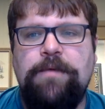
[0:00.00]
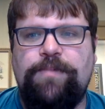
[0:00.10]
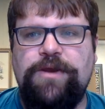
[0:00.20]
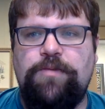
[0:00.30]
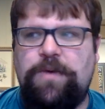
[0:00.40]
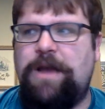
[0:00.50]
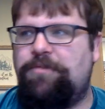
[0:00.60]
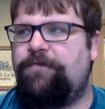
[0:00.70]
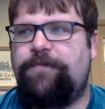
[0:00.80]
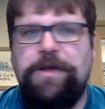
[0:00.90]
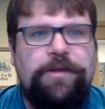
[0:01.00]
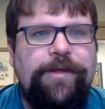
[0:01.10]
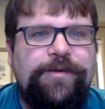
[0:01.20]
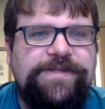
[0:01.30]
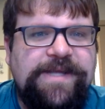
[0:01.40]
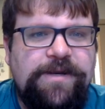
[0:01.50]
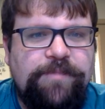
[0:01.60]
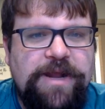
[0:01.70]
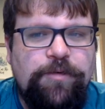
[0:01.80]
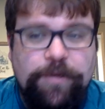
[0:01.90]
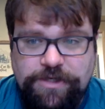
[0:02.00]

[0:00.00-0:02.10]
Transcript: But you probably feel a little sentimental,